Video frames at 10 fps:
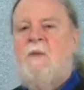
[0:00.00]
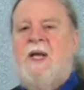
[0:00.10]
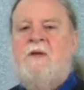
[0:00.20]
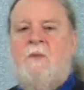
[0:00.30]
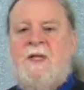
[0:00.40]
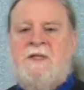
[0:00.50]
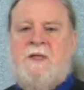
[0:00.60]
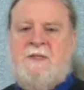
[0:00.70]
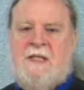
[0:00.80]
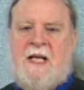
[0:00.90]
way that
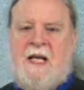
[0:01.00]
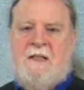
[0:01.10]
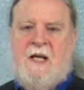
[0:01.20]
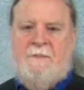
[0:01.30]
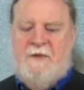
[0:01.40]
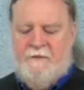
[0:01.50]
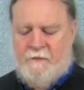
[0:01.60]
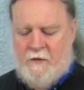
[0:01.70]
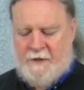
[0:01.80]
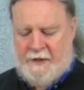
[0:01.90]
Winslow said had not been
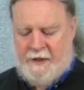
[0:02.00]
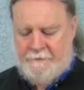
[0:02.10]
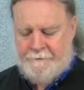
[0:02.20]
formally.